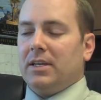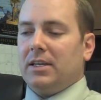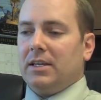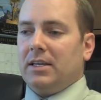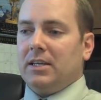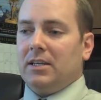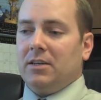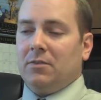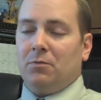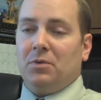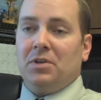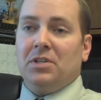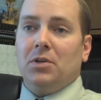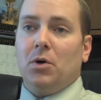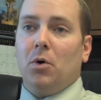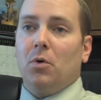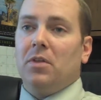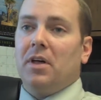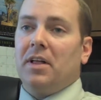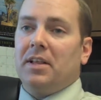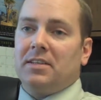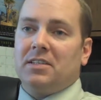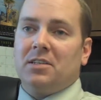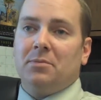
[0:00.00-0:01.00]
if we know
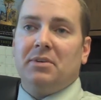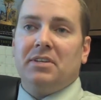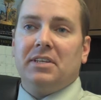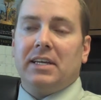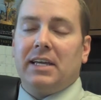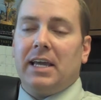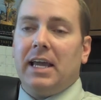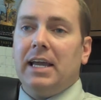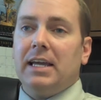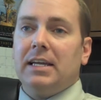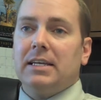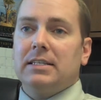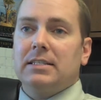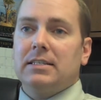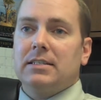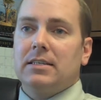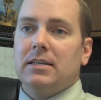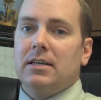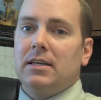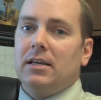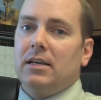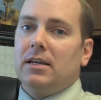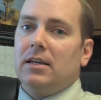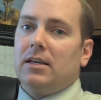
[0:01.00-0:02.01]
that to be the case,
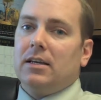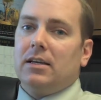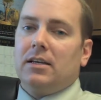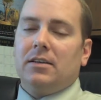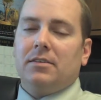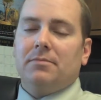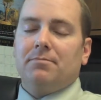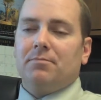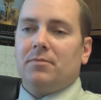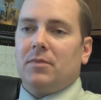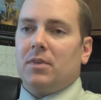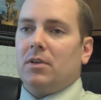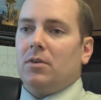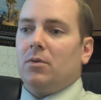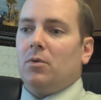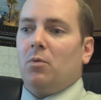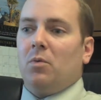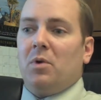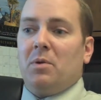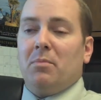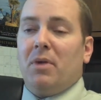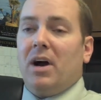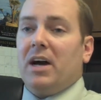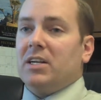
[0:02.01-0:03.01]
we
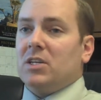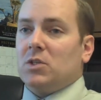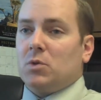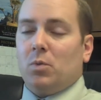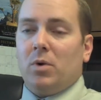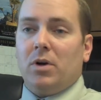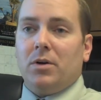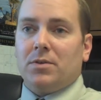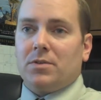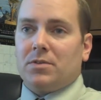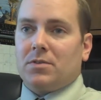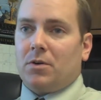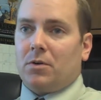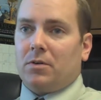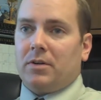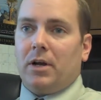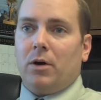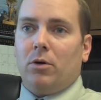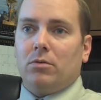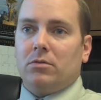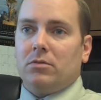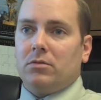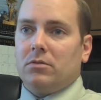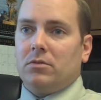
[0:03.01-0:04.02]
might as well start
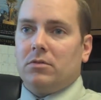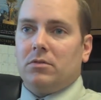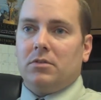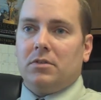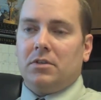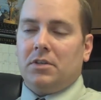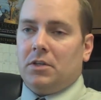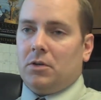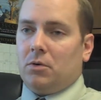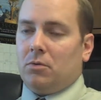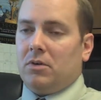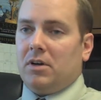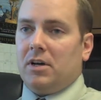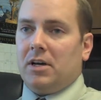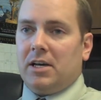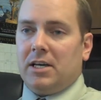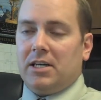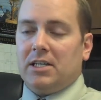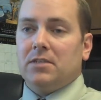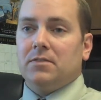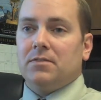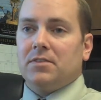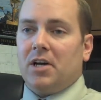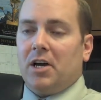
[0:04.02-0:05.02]
out ahead
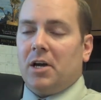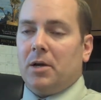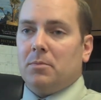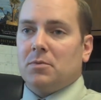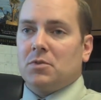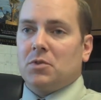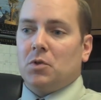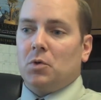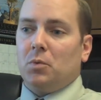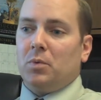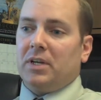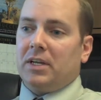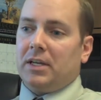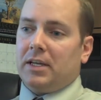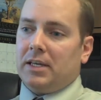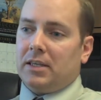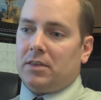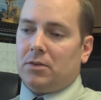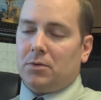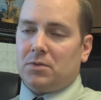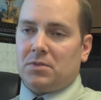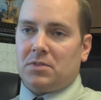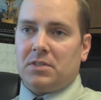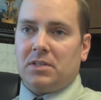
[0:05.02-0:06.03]
of time, so that we can get
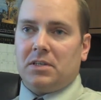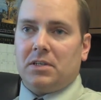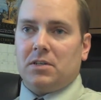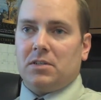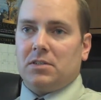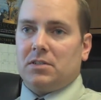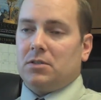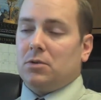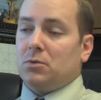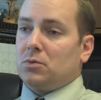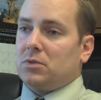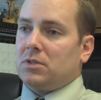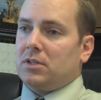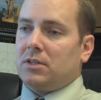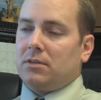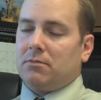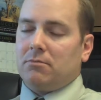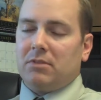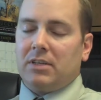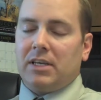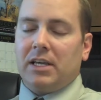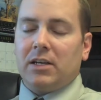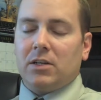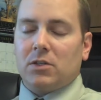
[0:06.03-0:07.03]
those
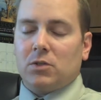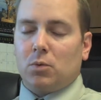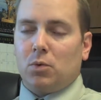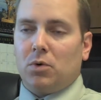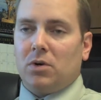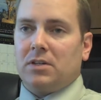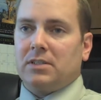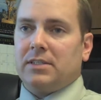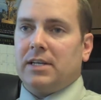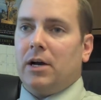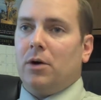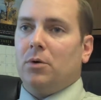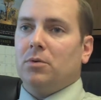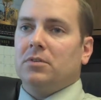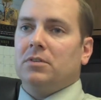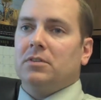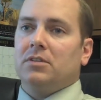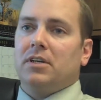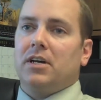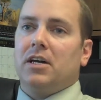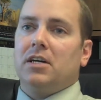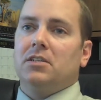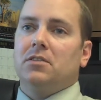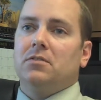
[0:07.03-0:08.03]
kinks worked out and
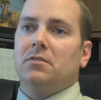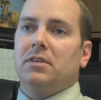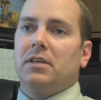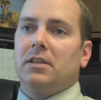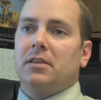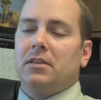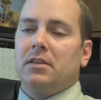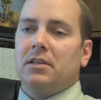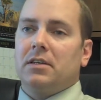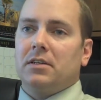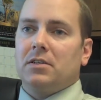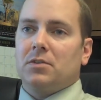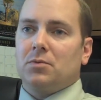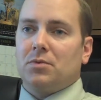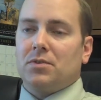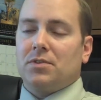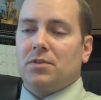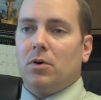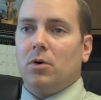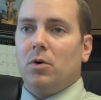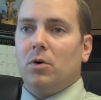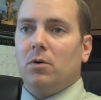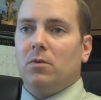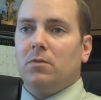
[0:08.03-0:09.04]
kind of get things
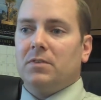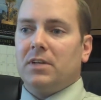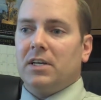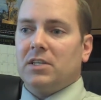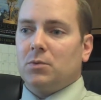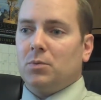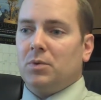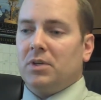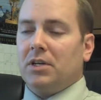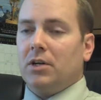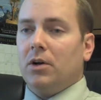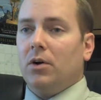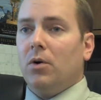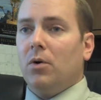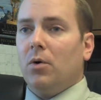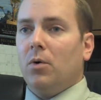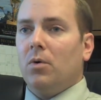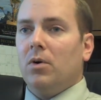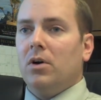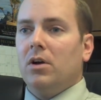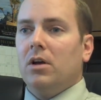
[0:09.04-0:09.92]
resolved as we go,